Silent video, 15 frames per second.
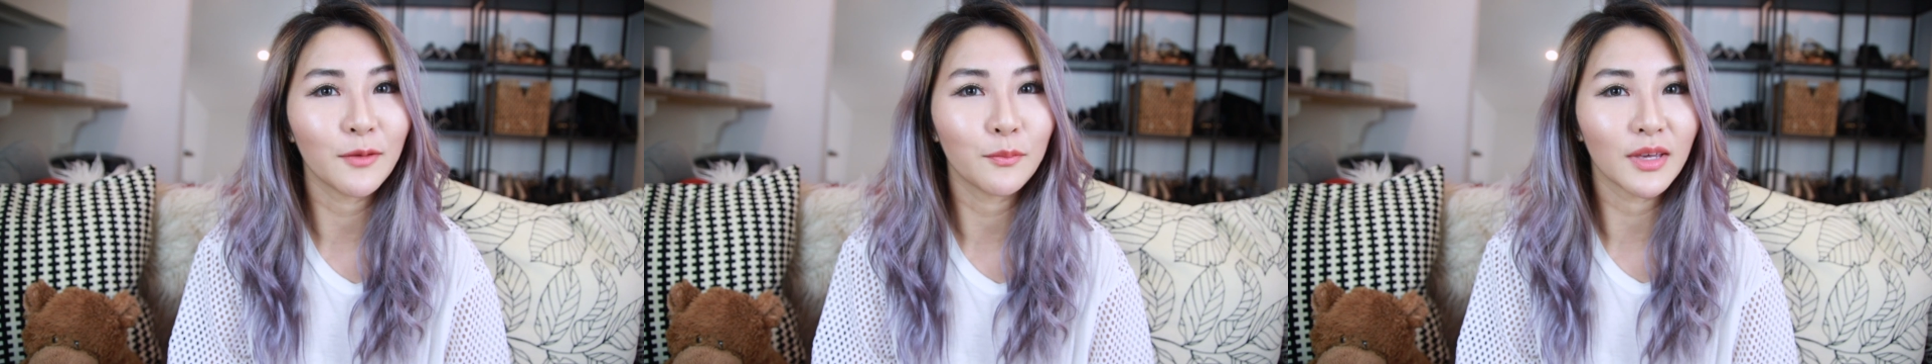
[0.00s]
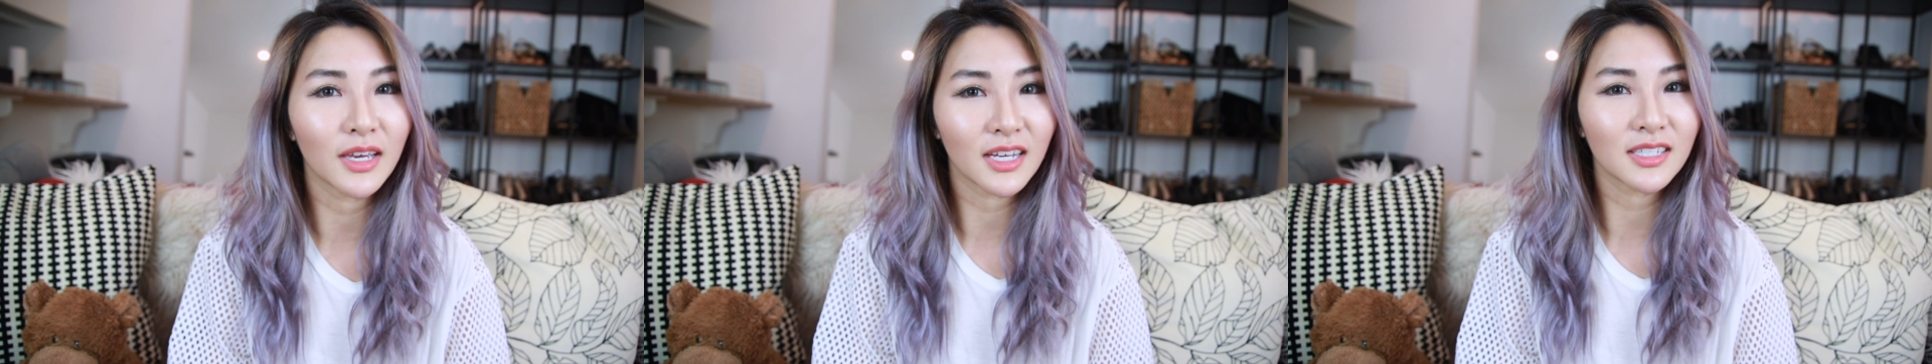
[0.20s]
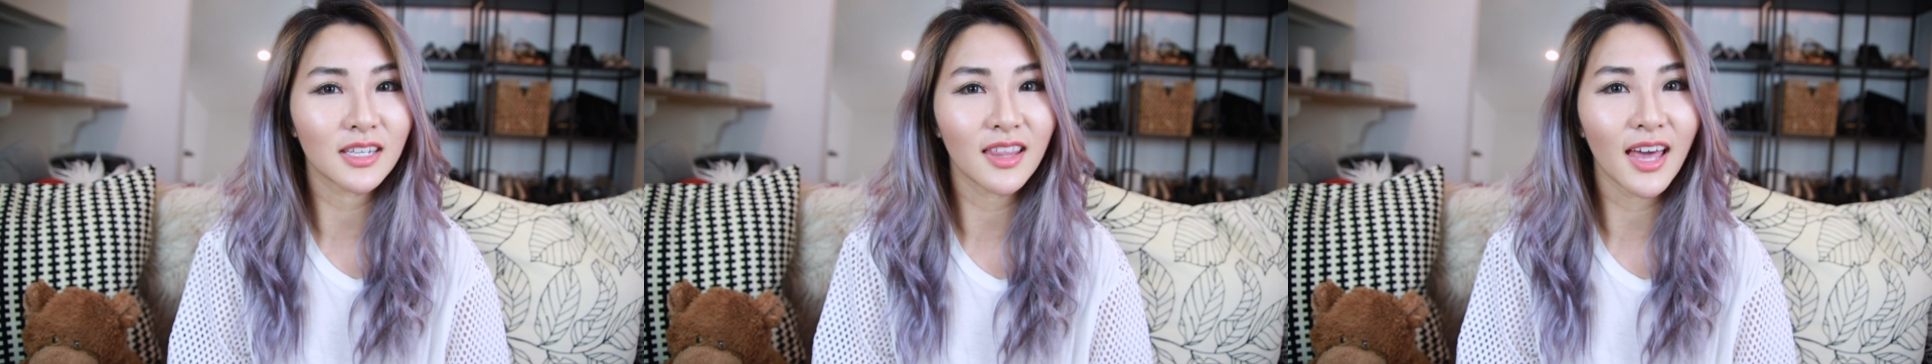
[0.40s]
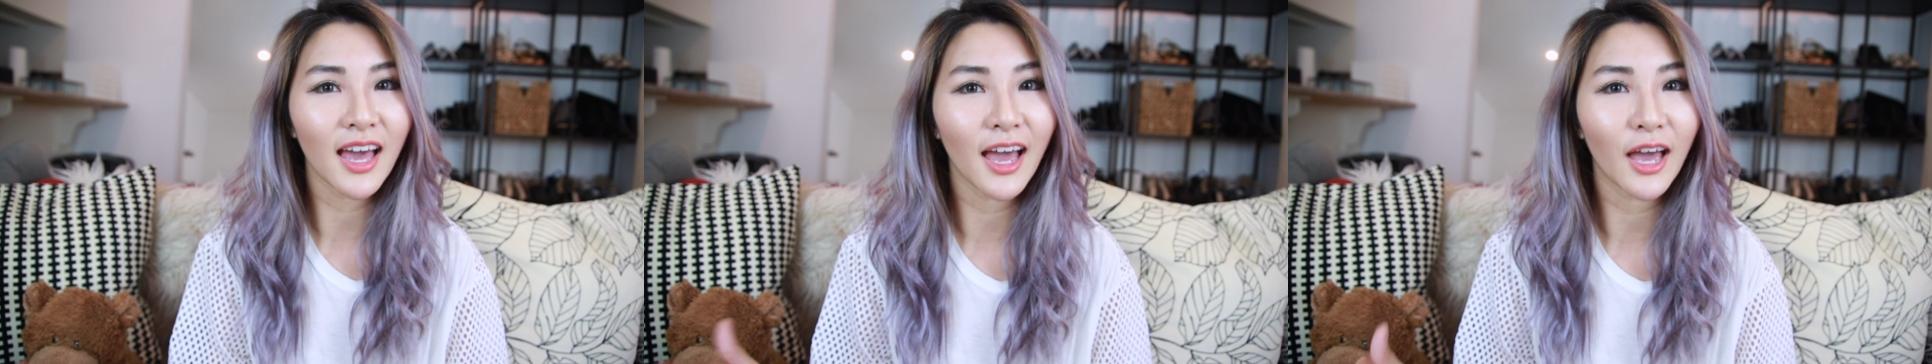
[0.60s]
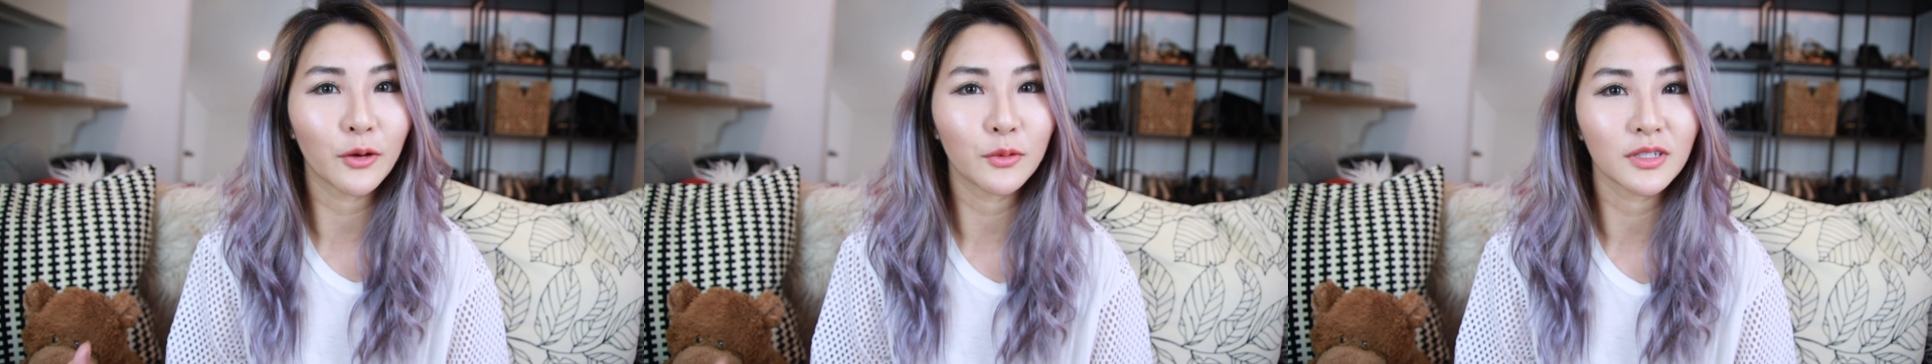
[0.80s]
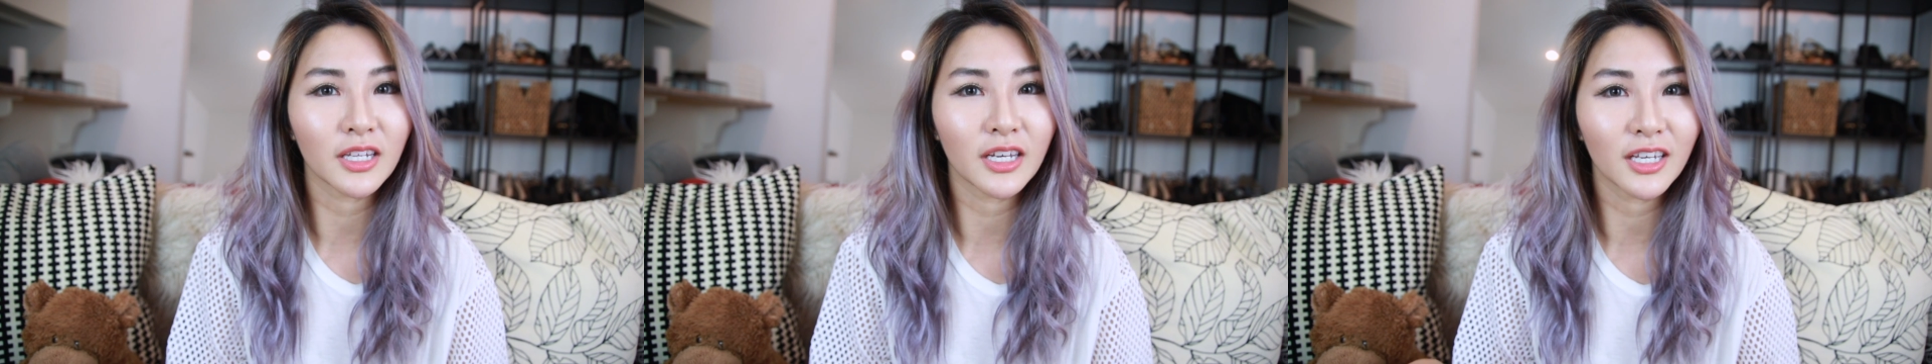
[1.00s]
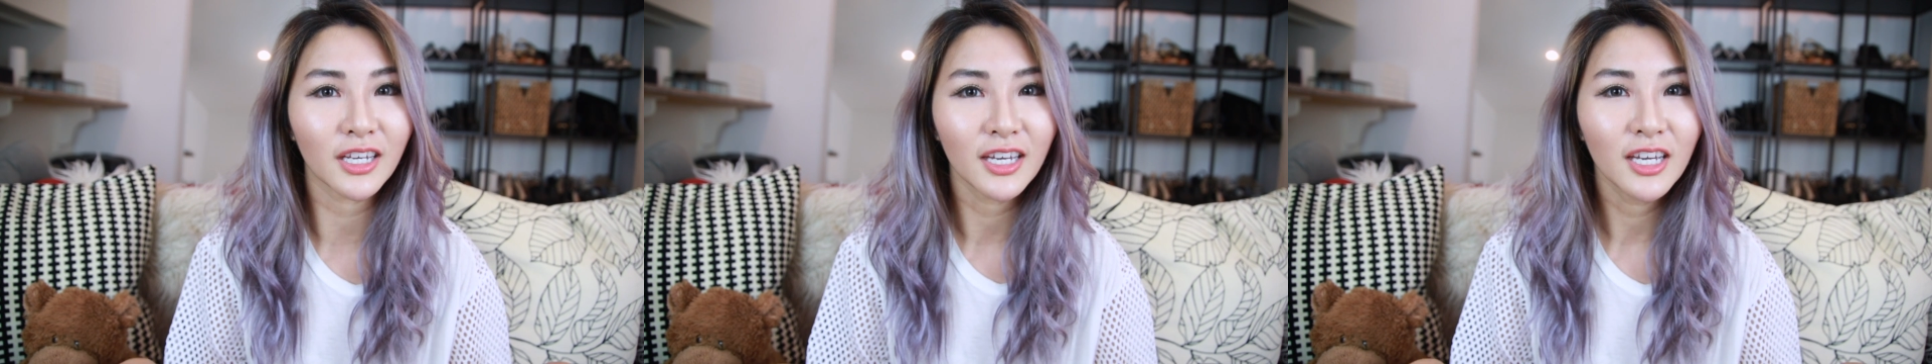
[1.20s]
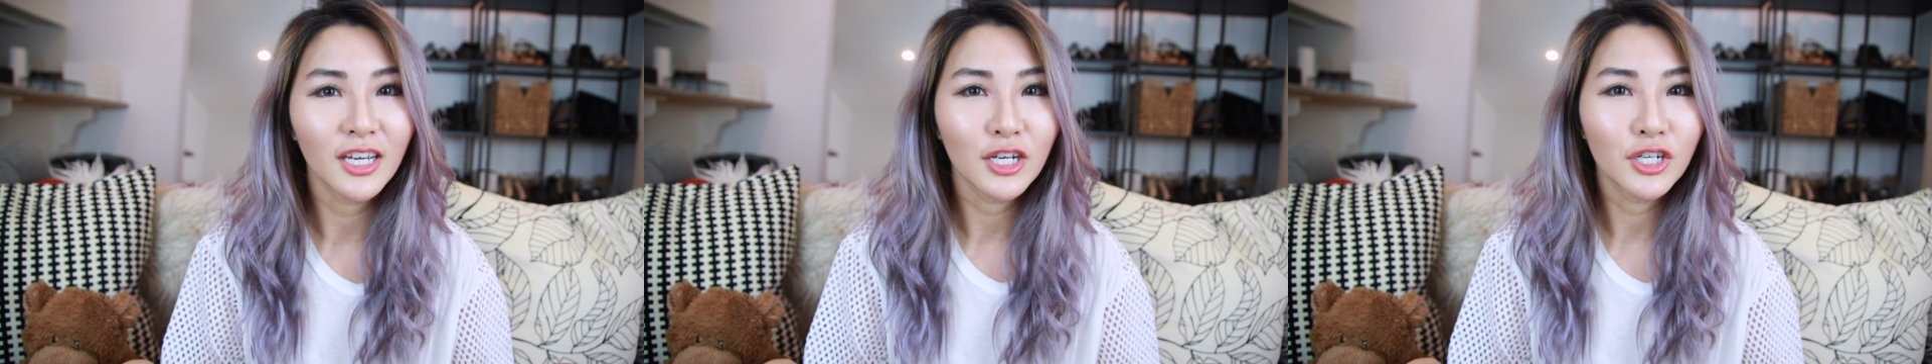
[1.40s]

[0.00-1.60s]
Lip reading: and because of that I was like